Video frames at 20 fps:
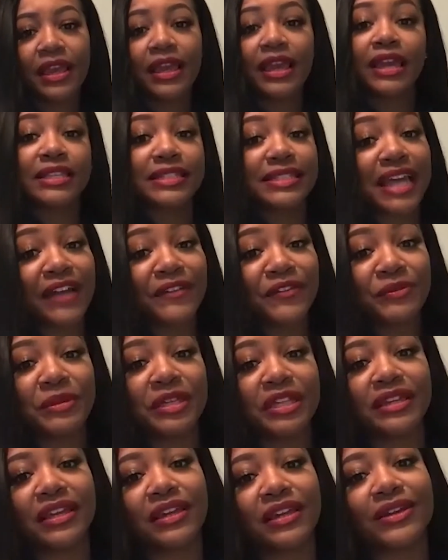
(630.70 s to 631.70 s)
It's time for me
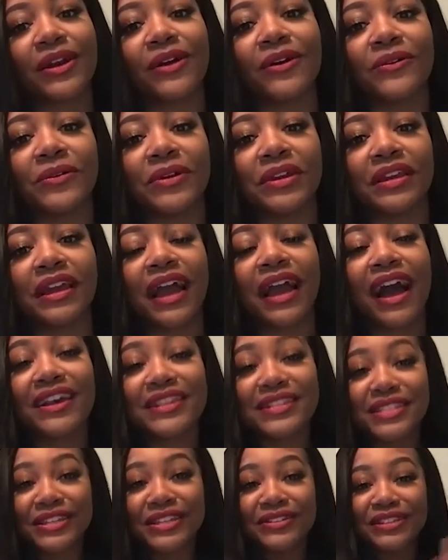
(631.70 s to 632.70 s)
to get going. I'll
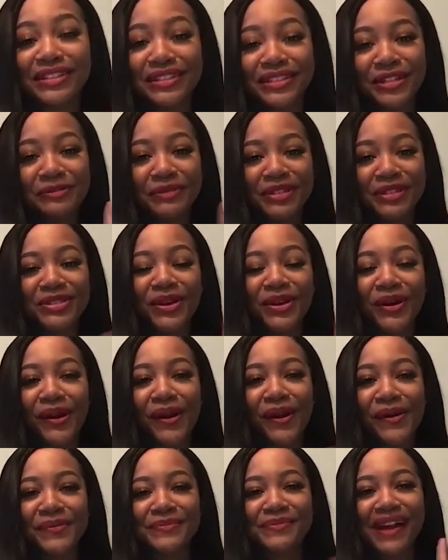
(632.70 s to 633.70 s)
see you in a little bit,
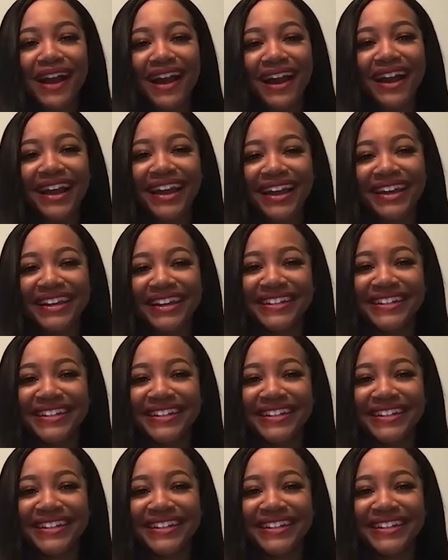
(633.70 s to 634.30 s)
Toro. Bye.